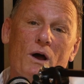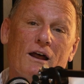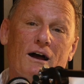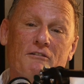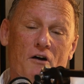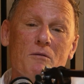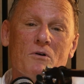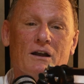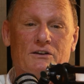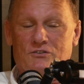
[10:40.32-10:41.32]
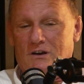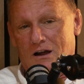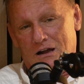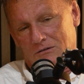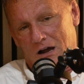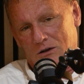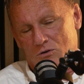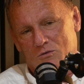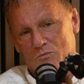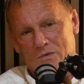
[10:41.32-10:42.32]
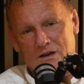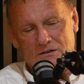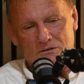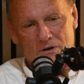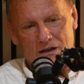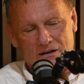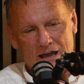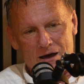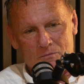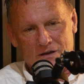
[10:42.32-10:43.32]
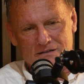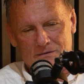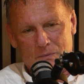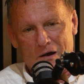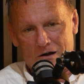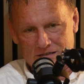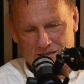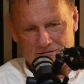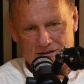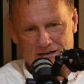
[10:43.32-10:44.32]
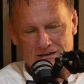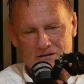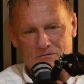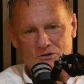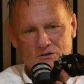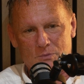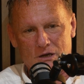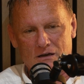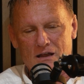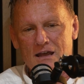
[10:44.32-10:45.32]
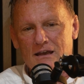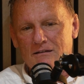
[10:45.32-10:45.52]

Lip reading: Well, if I'm honest, right, I look at the way I am as a person, right, and I would have been,